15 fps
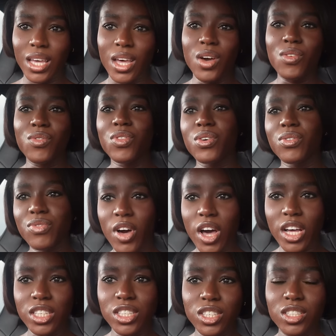for the
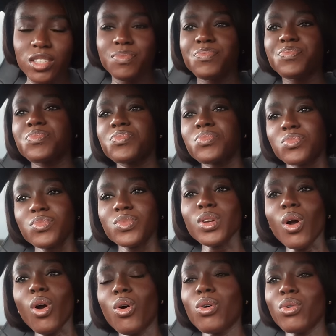1st
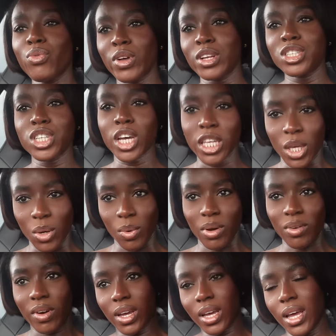of
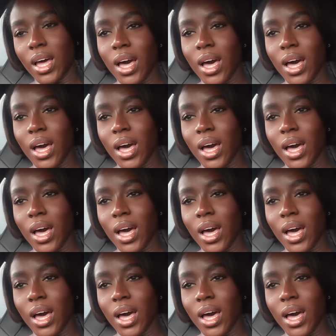January.